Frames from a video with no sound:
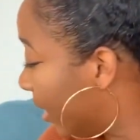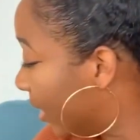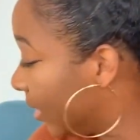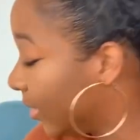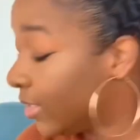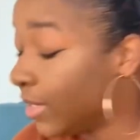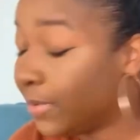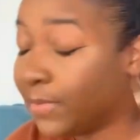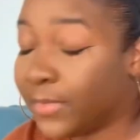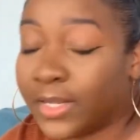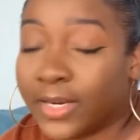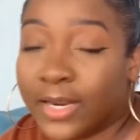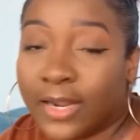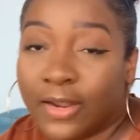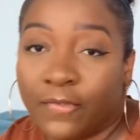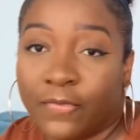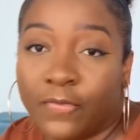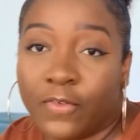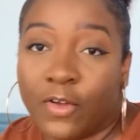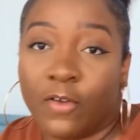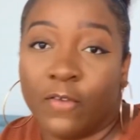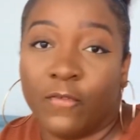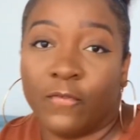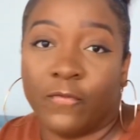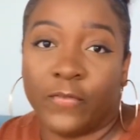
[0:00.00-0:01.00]
something that I
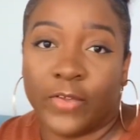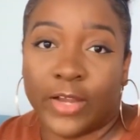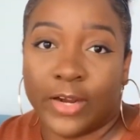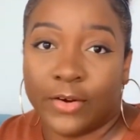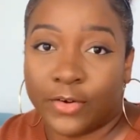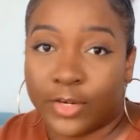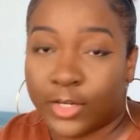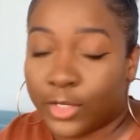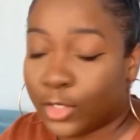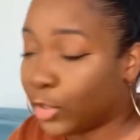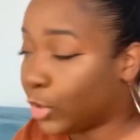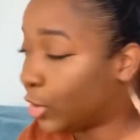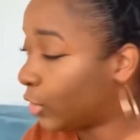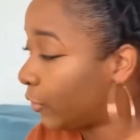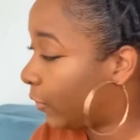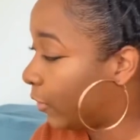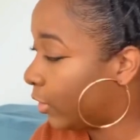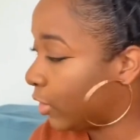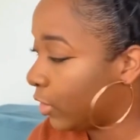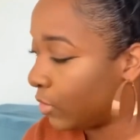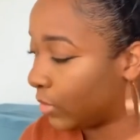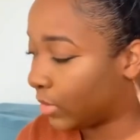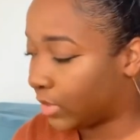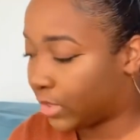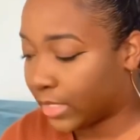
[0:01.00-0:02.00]
found very useful,
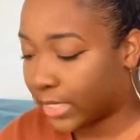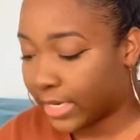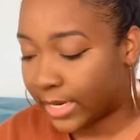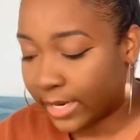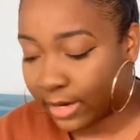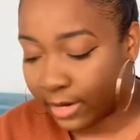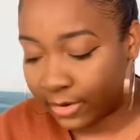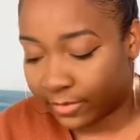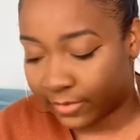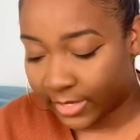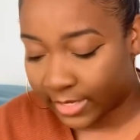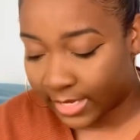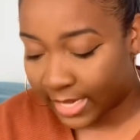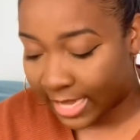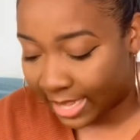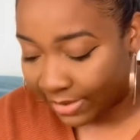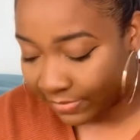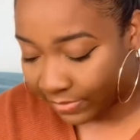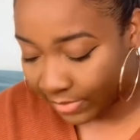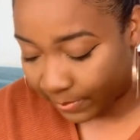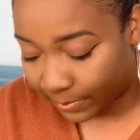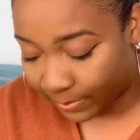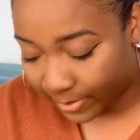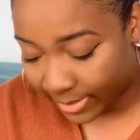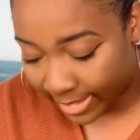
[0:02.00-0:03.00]
you see that I already have
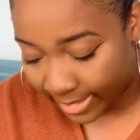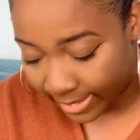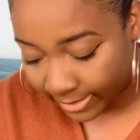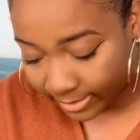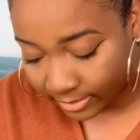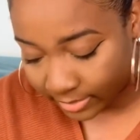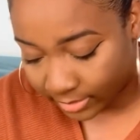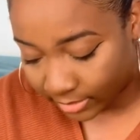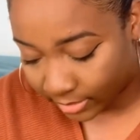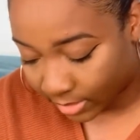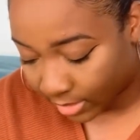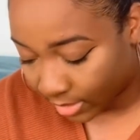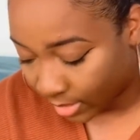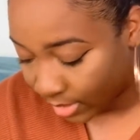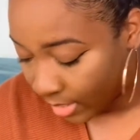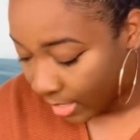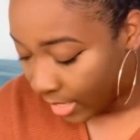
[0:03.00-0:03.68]
it packed,